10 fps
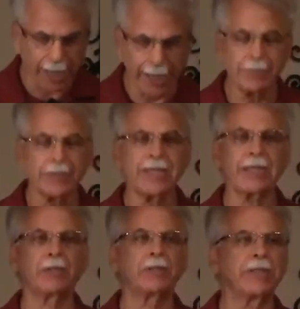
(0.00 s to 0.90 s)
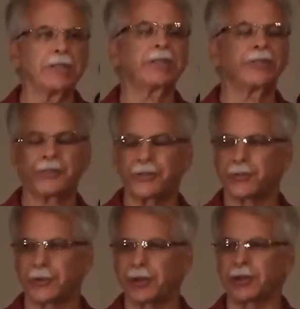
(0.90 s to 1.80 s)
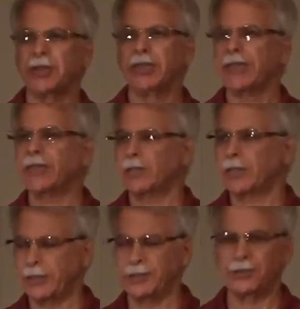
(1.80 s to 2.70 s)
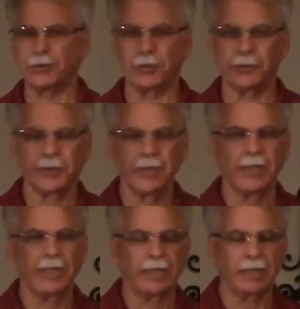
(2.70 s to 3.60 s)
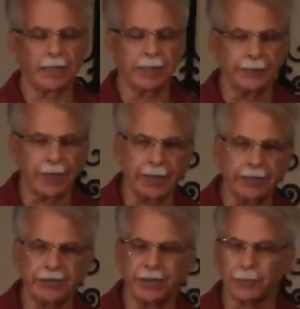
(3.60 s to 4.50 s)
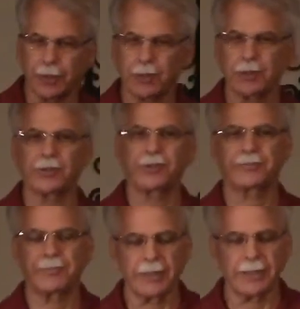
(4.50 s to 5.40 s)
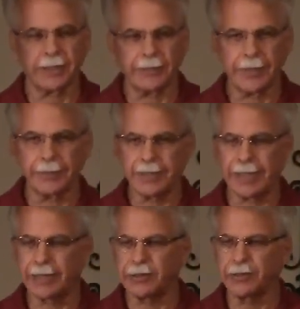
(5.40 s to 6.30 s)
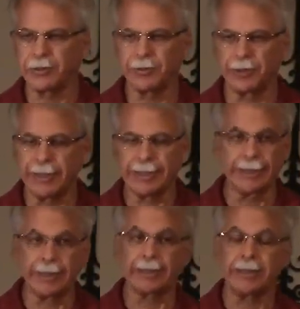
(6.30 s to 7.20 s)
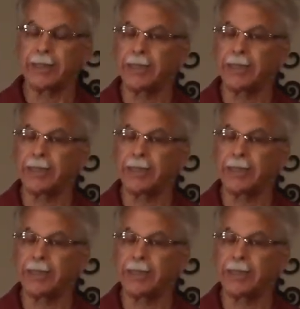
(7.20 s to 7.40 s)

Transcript: I became the leading distance runner in our high school. I set records, and then